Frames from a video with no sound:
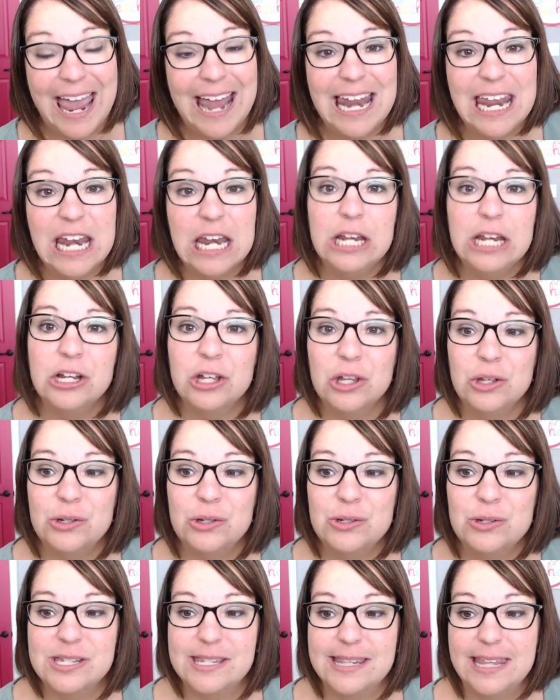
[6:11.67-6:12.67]
And it
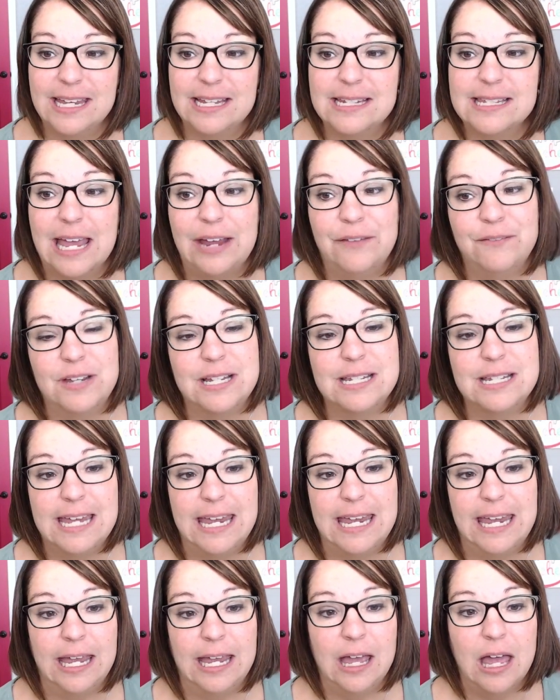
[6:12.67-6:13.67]
includes things like
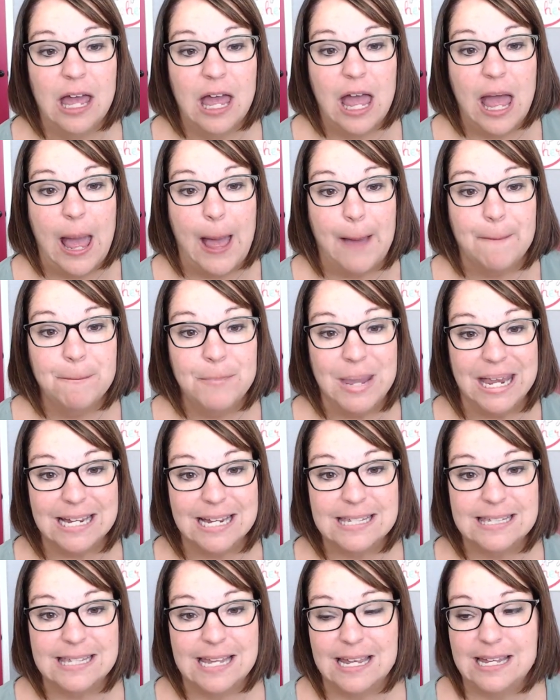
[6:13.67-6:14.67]
fixing
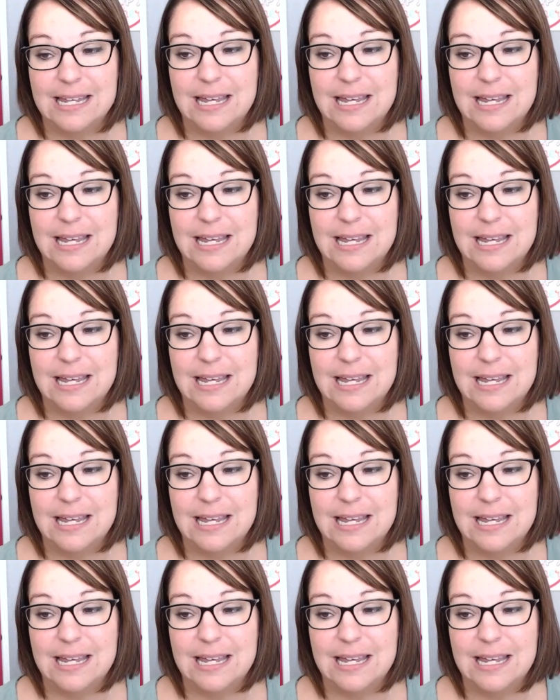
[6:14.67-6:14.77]
mix,